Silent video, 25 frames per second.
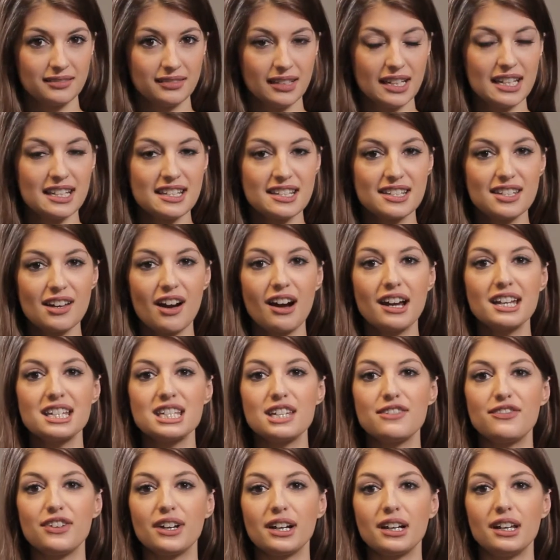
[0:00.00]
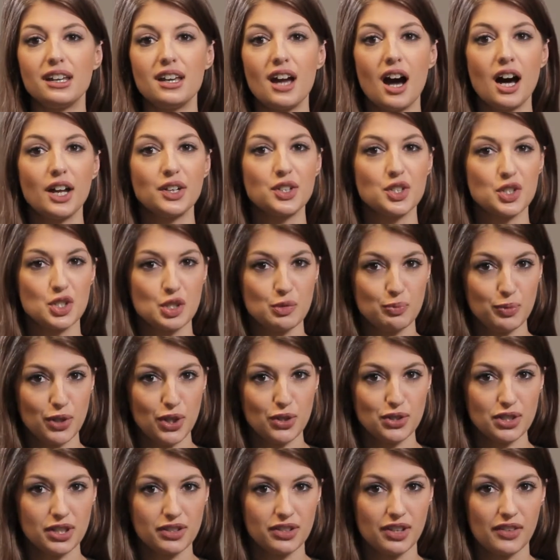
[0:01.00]
It's scientifically
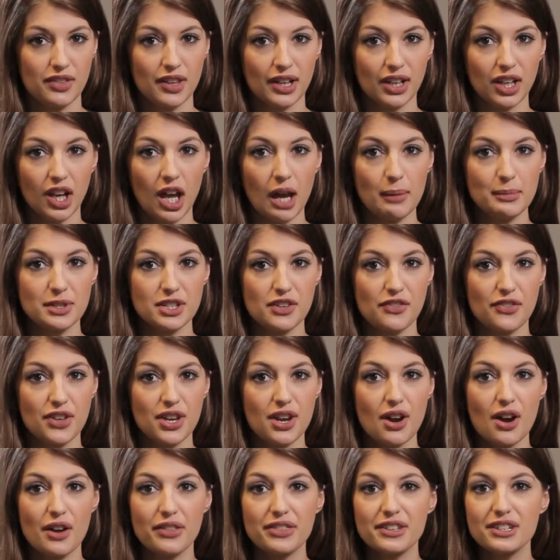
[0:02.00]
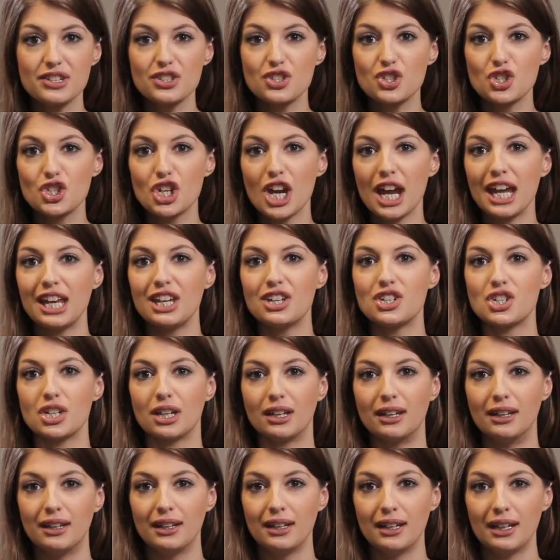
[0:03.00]
undisputed that the climate of the Earth is
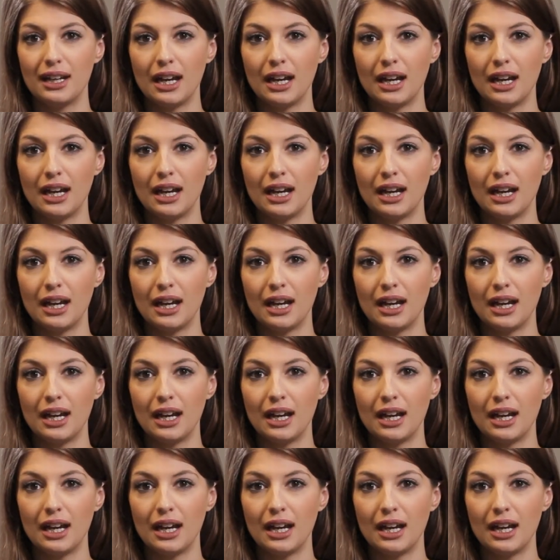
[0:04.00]
changing,